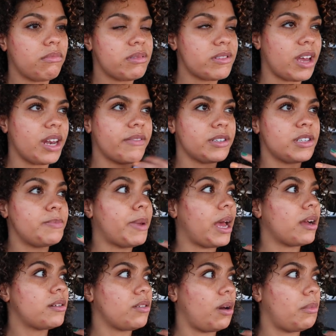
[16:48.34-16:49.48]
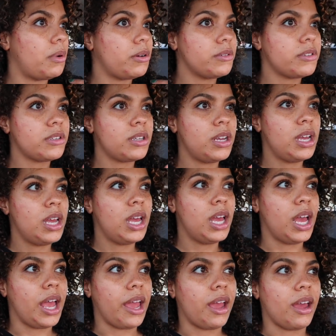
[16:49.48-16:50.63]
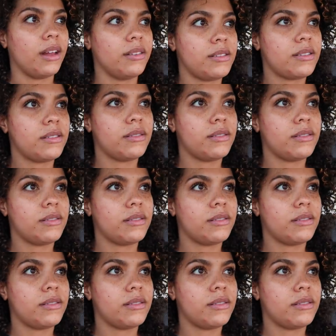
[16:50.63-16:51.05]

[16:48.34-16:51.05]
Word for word: sign of respect almost. And